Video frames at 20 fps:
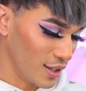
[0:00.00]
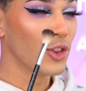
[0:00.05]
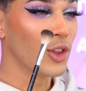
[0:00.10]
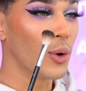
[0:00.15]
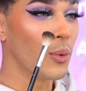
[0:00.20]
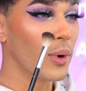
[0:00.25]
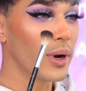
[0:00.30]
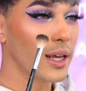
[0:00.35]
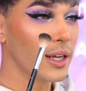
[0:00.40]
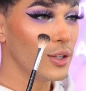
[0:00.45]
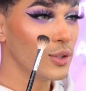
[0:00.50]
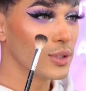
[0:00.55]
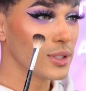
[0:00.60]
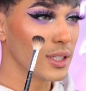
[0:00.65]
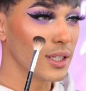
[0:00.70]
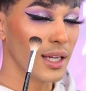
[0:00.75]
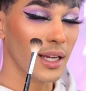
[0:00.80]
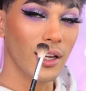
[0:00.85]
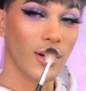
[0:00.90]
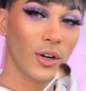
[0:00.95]
The one I use in
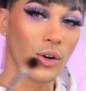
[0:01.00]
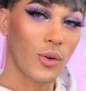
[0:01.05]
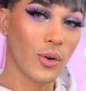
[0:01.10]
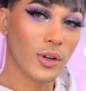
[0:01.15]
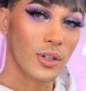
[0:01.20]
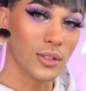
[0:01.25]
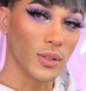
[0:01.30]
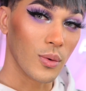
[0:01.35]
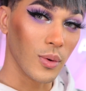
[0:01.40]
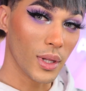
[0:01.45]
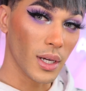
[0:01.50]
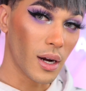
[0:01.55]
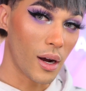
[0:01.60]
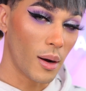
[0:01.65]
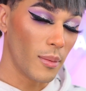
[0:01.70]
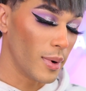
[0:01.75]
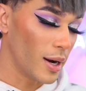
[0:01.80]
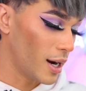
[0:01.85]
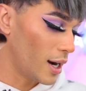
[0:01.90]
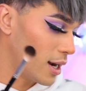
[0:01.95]
the inner corner is the one that caught
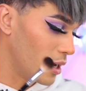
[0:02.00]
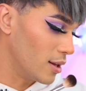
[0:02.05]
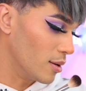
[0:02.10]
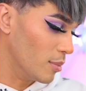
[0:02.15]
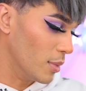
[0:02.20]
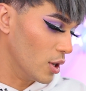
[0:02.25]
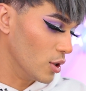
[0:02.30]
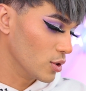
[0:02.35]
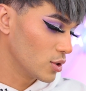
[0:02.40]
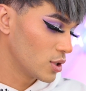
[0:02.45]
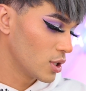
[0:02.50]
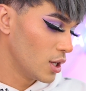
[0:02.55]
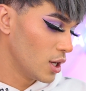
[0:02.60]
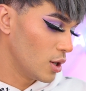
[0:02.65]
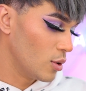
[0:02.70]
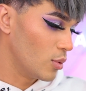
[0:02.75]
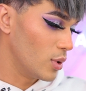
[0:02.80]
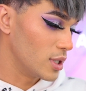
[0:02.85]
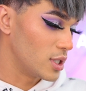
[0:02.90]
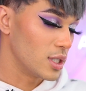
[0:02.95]
my eye the most,
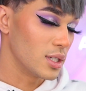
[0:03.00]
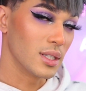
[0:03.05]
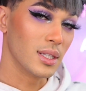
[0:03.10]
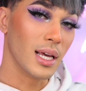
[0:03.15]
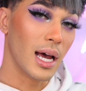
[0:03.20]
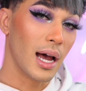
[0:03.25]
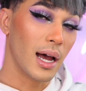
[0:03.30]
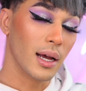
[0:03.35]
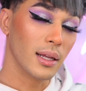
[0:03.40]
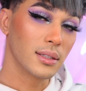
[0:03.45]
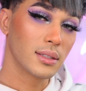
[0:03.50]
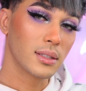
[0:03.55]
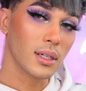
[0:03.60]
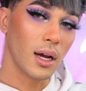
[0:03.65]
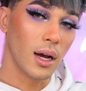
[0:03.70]
which is that